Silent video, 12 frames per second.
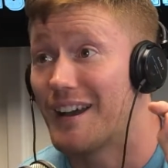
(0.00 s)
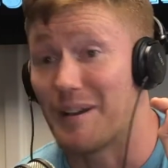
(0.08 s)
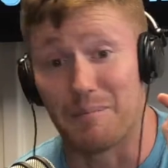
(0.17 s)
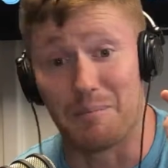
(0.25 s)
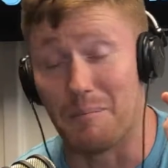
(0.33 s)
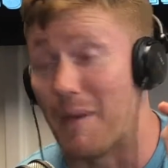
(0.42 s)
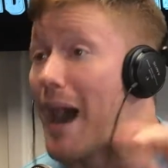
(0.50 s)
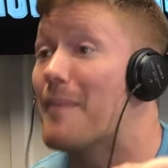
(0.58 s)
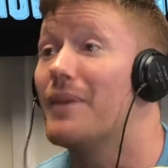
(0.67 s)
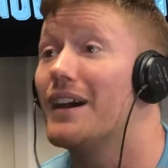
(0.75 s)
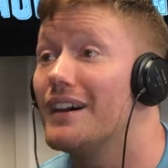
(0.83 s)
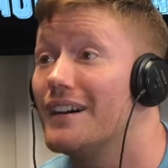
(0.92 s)

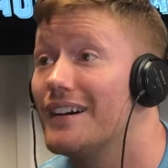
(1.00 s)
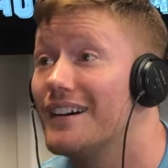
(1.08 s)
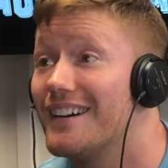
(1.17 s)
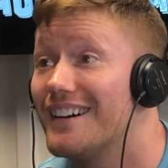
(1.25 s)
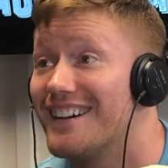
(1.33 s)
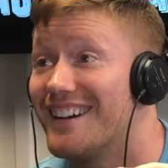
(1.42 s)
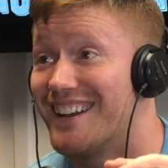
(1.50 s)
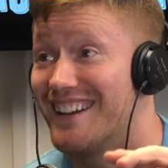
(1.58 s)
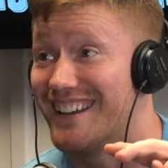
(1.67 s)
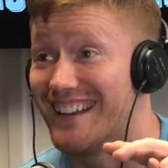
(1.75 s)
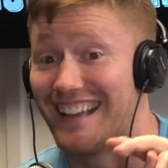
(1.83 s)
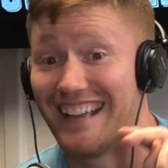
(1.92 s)
Mama,
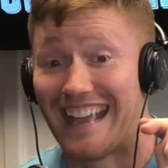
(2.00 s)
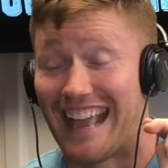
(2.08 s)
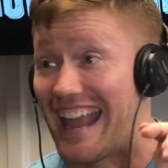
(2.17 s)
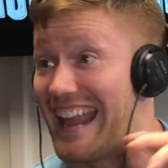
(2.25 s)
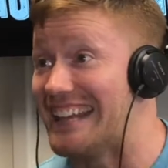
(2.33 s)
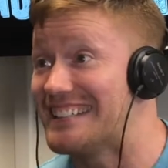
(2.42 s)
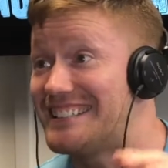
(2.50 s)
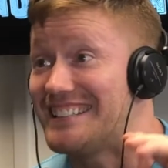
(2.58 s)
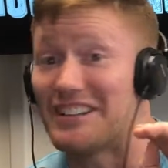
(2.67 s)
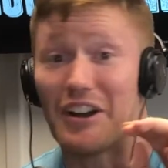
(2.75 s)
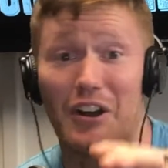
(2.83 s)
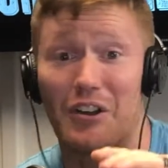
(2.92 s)

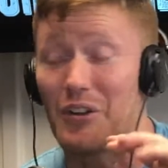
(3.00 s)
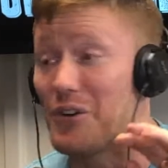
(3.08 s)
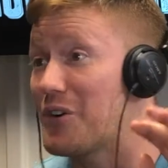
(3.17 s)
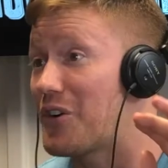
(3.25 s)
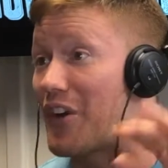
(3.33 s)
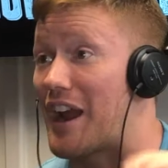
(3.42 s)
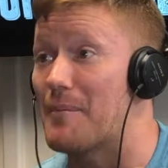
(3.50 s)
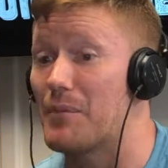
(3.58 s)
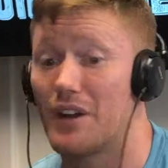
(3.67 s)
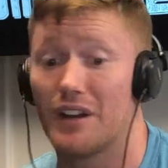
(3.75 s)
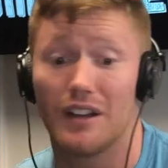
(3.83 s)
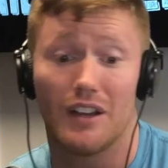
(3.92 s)
Auntie, Uncle,
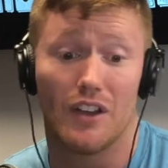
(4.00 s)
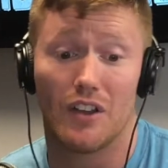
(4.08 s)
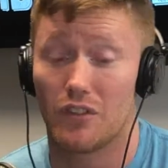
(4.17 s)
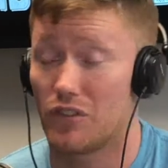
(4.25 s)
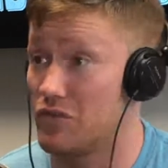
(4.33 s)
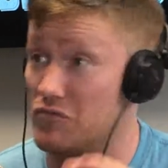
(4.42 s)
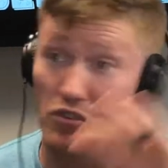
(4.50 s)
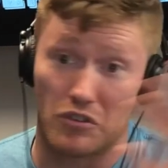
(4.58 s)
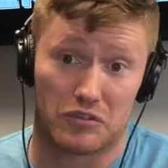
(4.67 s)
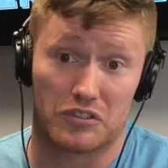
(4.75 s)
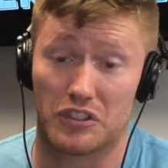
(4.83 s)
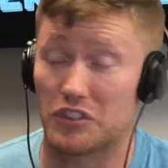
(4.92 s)
Grandma, your
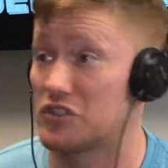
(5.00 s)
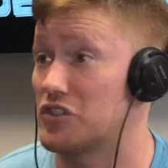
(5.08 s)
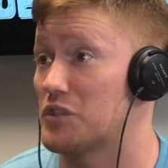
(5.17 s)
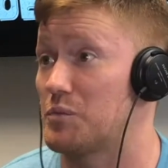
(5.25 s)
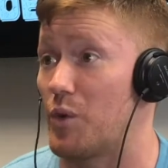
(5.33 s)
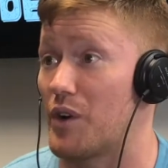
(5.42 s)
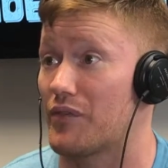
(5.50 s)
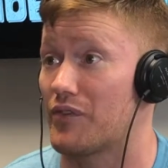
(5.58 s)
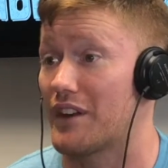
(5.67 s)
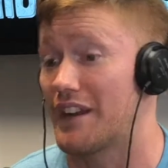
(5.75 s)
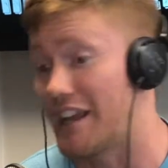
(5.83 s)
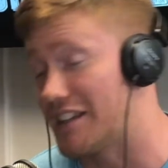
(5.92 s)
sister's
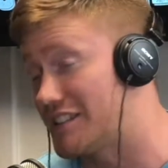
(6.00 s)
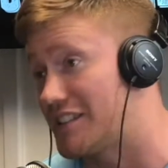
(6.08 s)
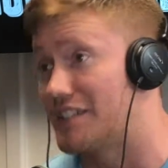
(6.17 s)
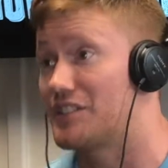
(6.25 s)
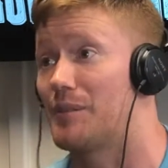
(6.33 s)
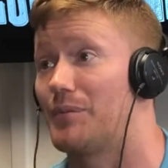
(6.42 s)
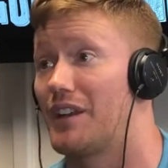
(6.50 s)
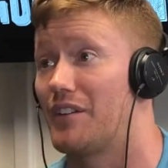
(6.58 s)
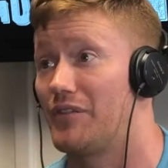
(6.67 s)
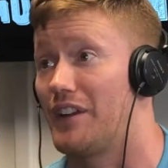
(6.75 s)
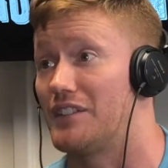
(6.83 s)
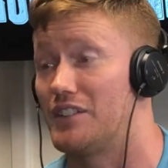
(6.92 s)
boyfriend has said something
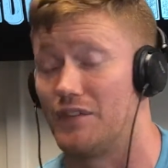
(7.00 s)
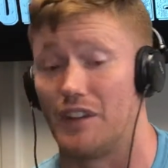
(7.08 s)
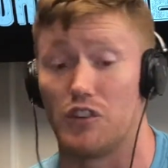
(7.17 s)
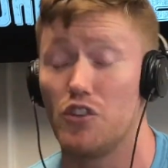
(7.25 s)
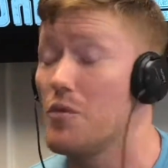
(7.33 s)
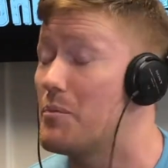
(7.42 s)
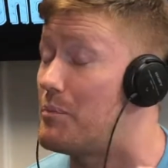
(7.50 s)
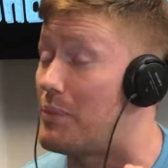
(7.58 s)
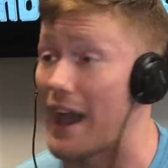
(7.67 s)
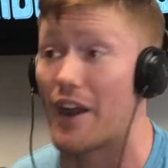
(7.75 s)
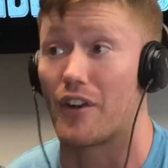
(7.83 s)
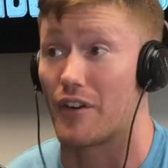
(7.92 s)
offensive, and you
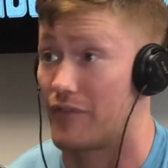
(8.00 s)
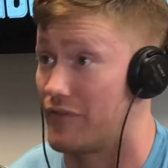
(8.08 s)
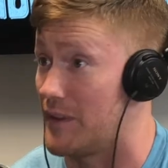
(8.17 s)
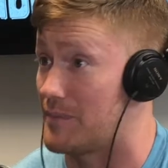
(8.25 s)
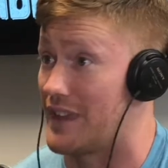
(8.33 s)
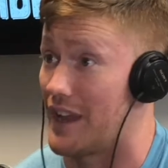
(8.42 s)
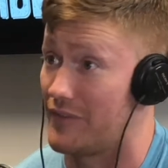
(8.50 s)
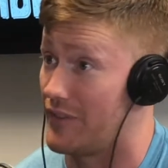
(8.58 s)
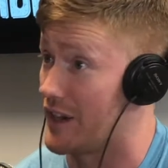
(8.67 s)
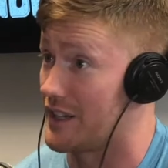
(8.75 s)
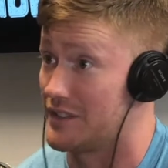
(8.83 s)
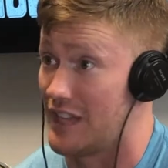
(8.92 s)
better flip that
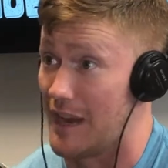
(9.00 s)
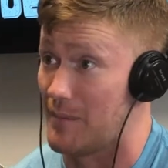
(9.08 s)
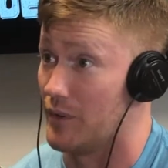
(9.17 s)
fucking table.